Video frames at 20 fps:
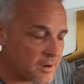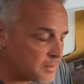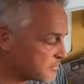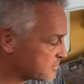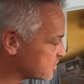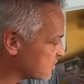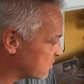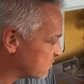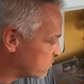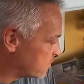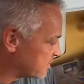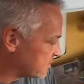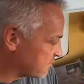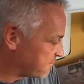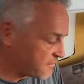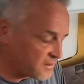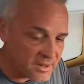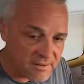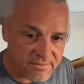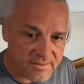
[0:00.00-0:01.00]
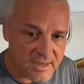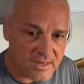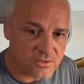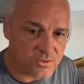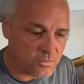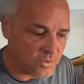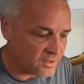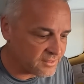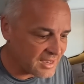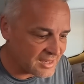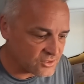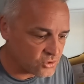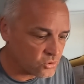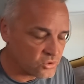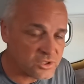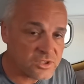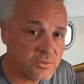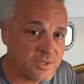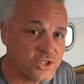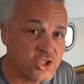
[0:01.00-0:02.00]
So with the 5,000 watt, that's
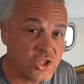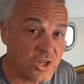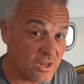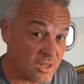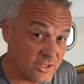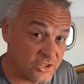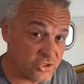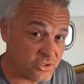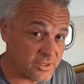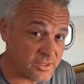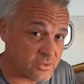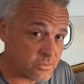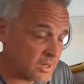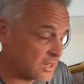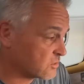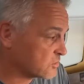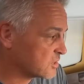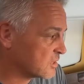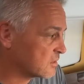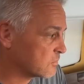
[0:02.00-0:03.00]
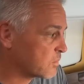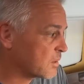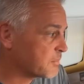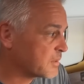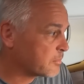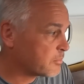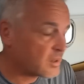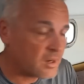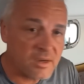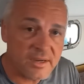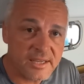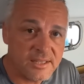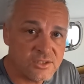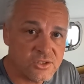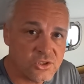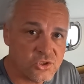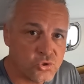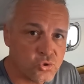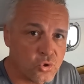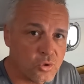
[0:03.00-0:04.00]
also a charger as well. So when we plug
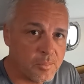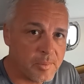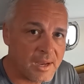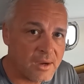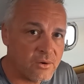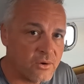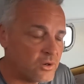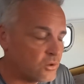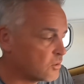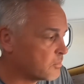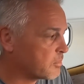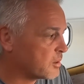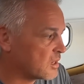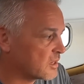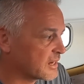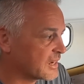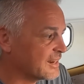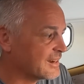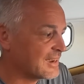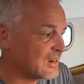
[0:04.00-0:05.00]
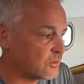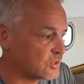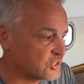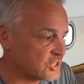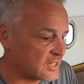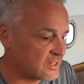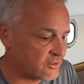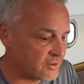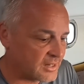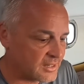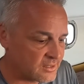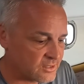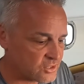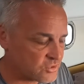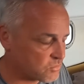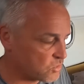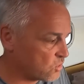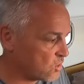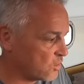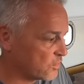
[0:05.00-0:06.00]
into shore power or plug in our generator, the
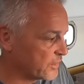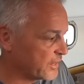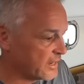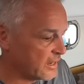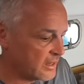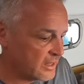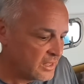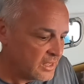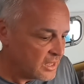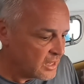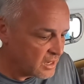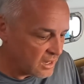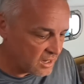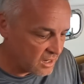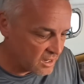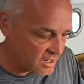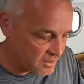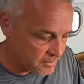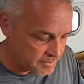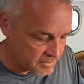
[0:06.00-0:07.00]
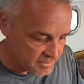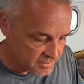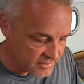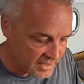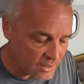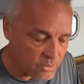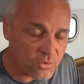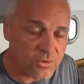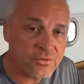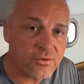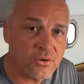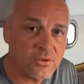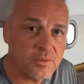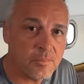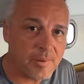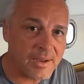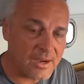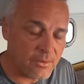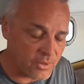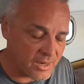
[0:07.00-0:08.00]
small Honda, that will throw the
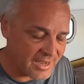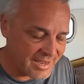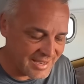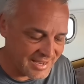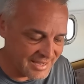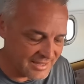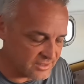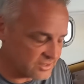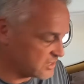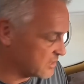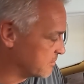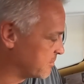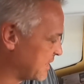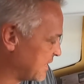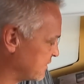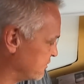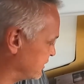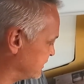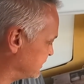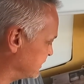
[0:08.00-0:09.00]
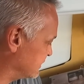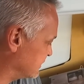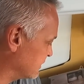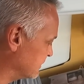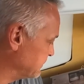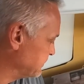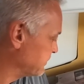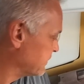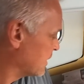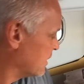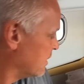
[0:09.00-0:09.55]
power into the battery system.